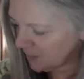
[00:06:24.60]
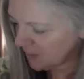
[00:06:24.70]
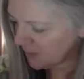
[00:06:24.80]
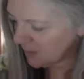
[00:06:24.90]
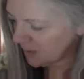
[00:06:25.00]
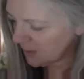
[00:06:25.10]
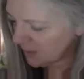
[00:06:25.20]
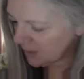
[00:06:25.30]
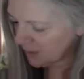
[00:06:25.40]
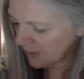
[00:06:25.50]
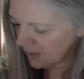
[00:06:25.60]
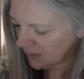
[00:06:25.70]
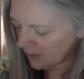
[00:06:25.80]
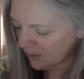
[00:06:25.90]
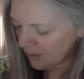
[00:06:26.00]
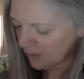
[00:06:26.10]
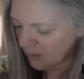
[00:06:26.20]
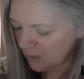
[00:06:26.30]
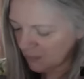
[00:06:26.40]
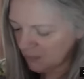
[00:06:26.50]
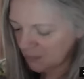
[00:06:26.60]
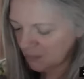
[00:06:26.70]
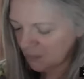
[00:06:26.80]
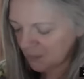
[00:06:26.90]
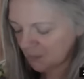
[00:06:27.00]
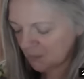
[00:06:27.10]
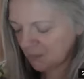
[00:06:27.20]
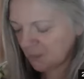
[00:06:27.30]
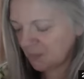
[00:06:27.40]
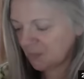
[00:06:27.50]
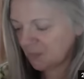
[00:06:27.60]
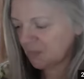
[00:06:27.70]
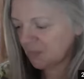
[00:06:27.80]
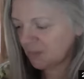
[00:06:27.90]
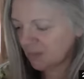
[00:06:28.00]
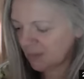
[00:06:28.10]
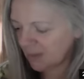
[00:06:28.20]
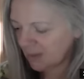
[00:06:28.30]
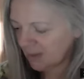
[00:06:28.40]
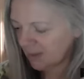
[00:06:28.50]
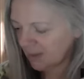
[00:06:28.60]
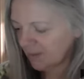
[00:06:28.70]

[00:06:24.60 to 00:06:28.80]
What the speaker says: Nothing is said.